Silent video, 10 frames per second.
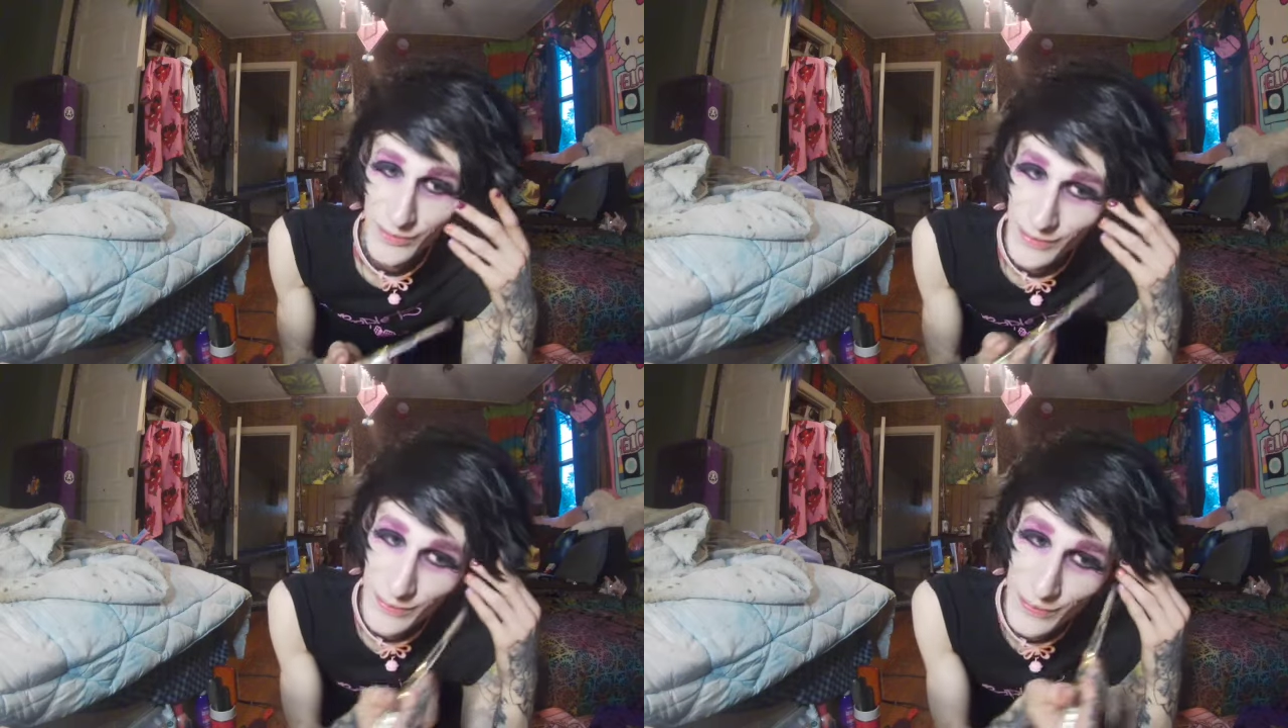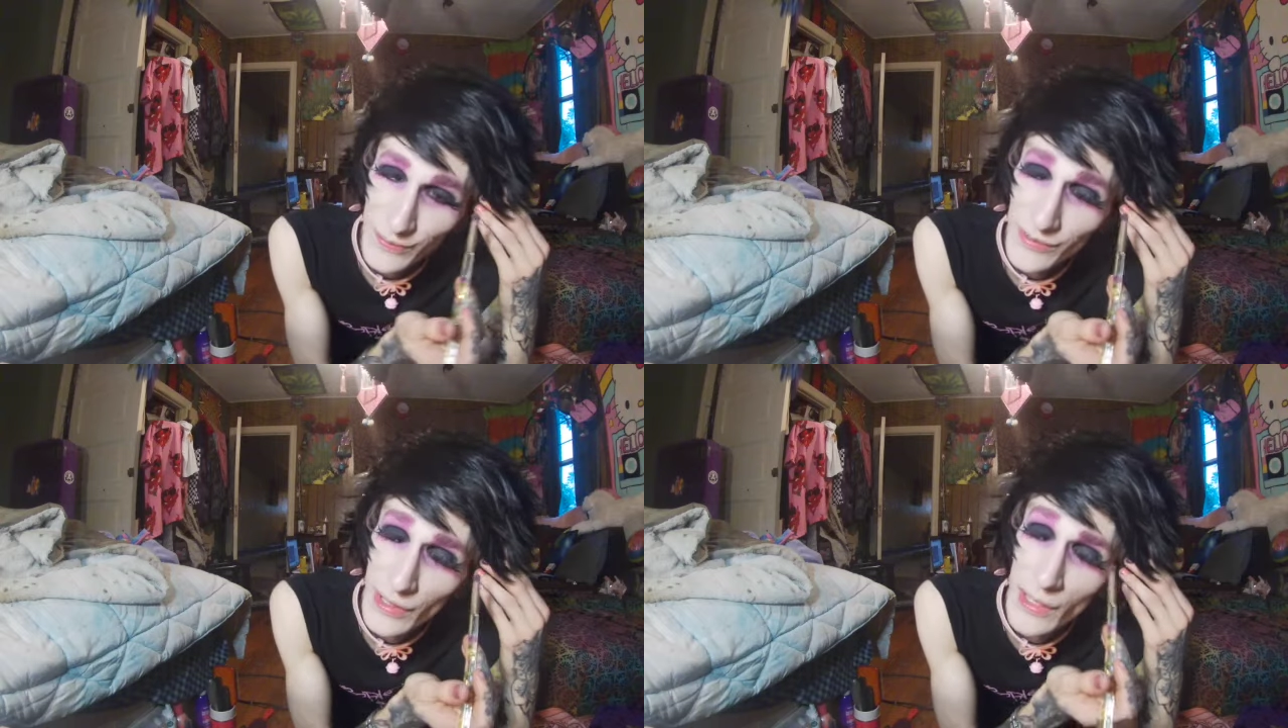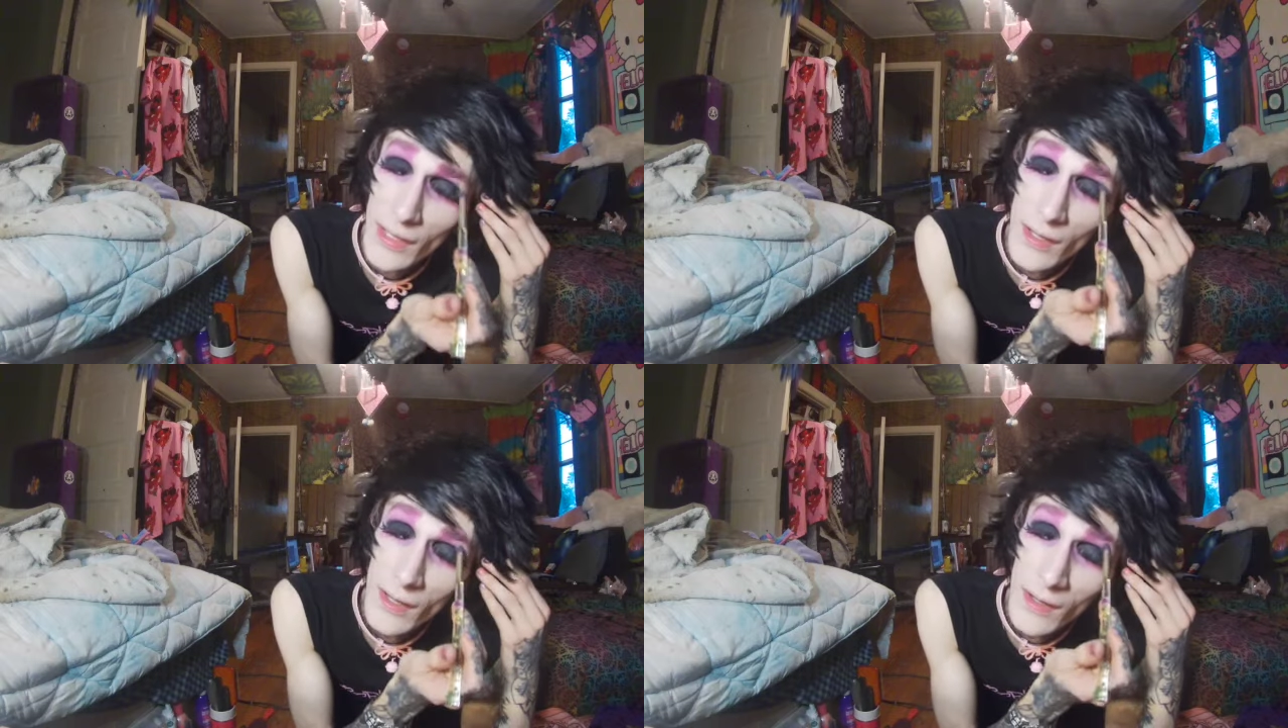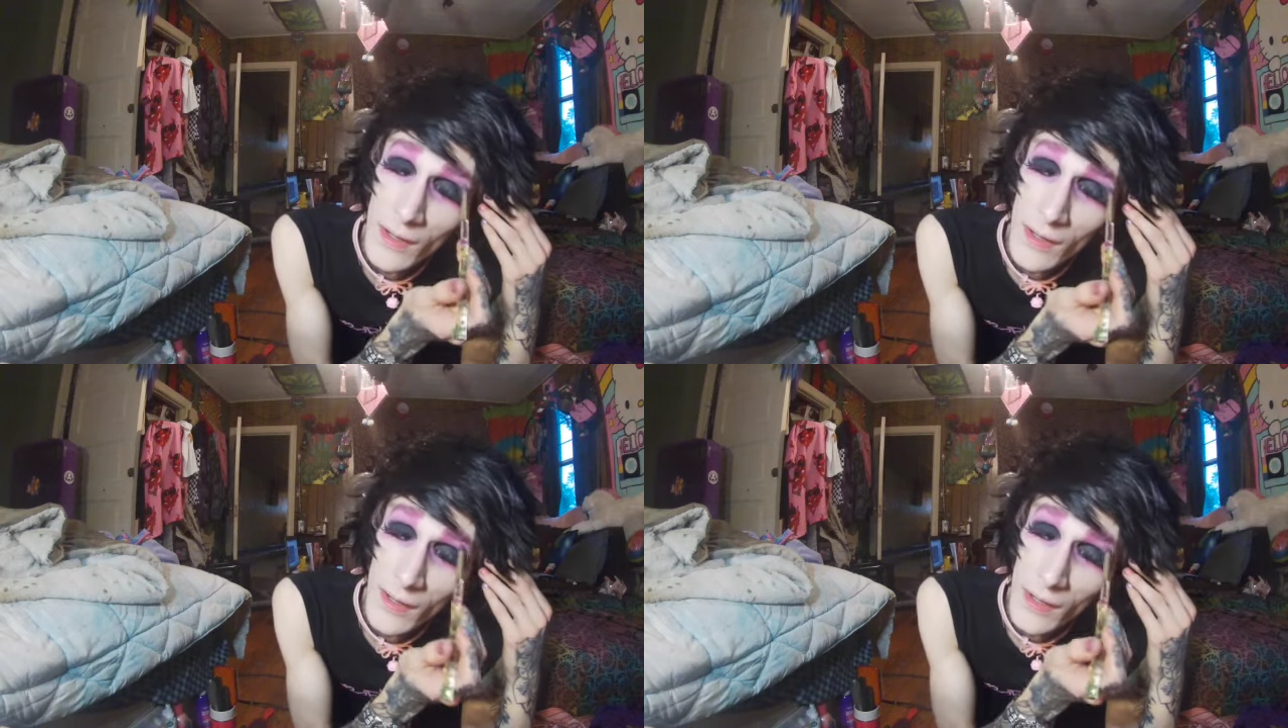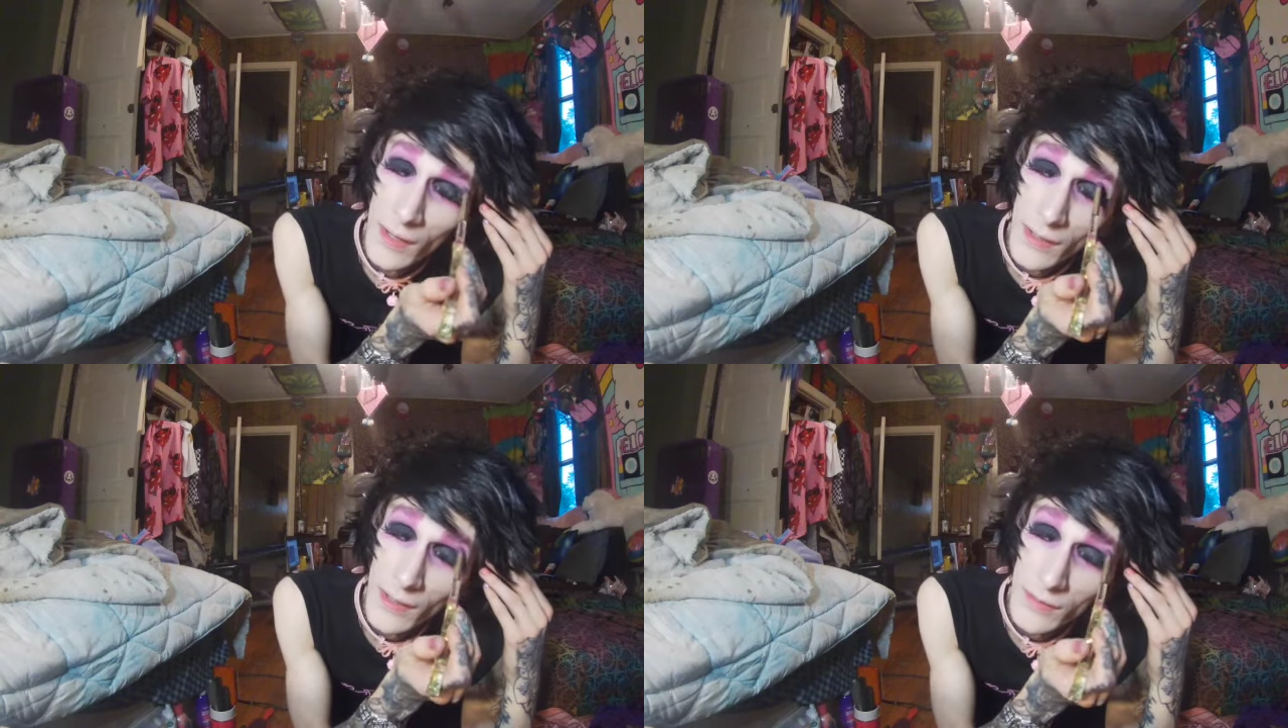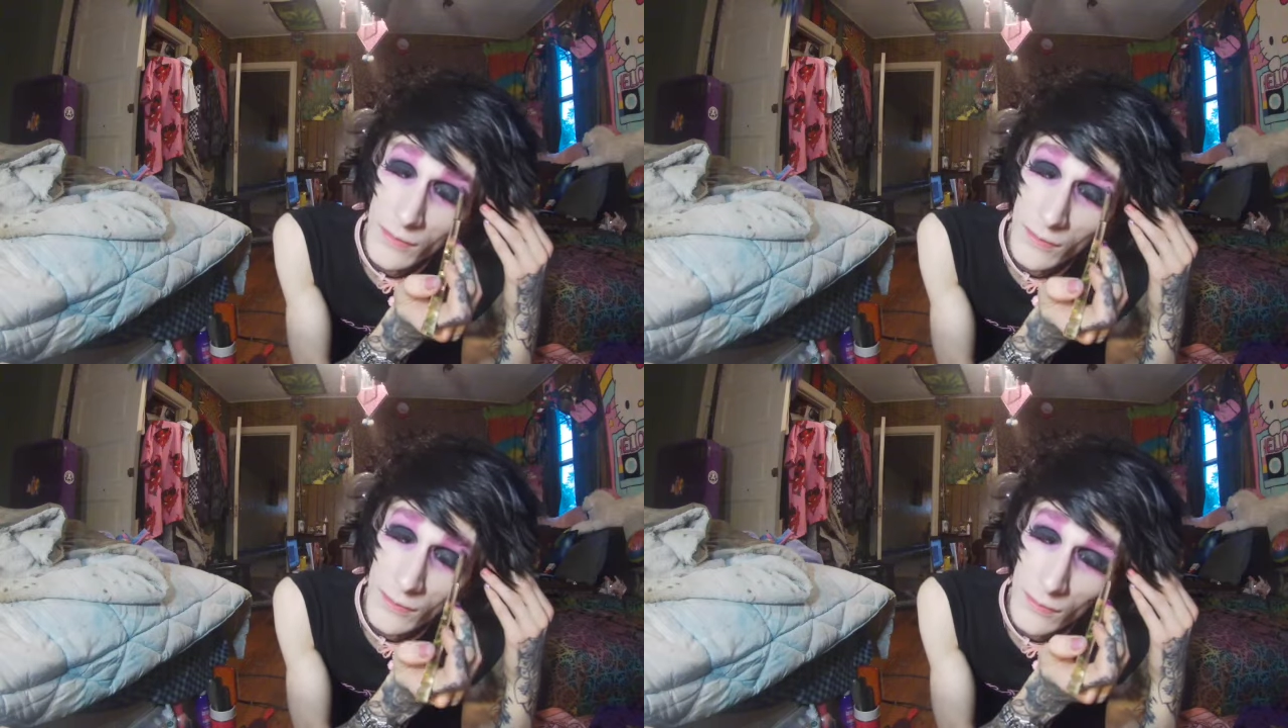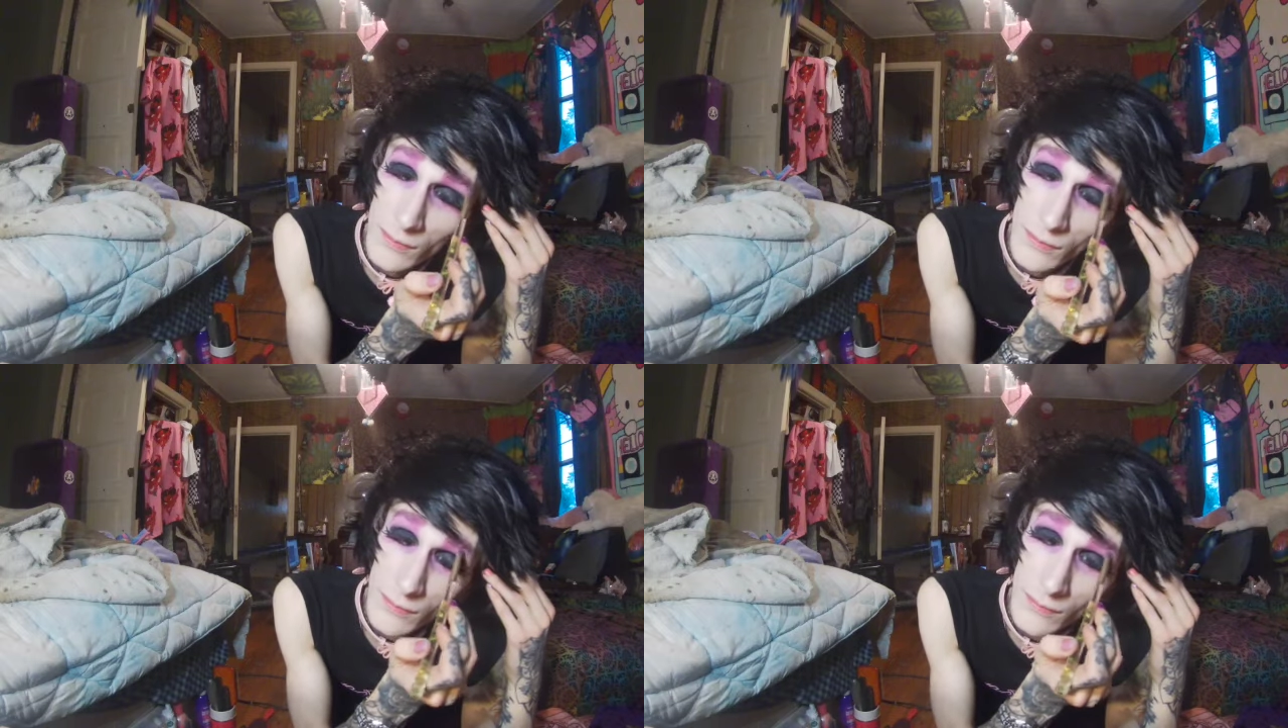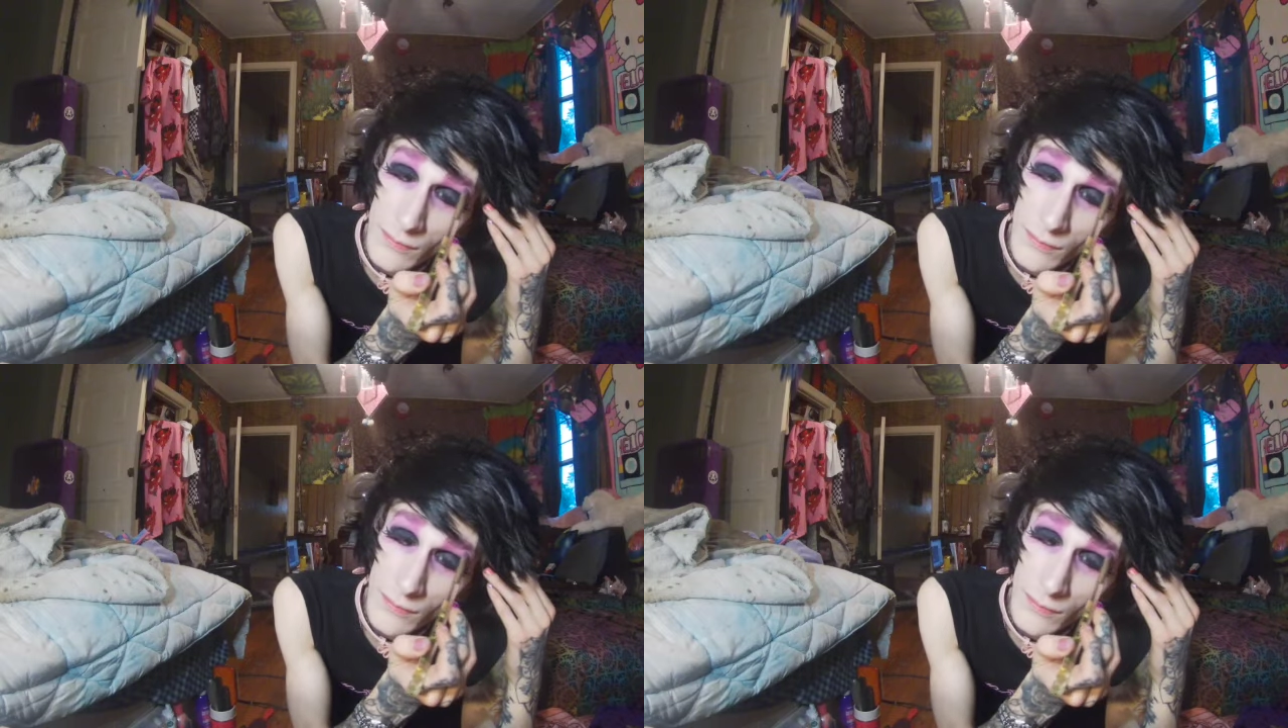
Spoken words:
to make people's day. And I do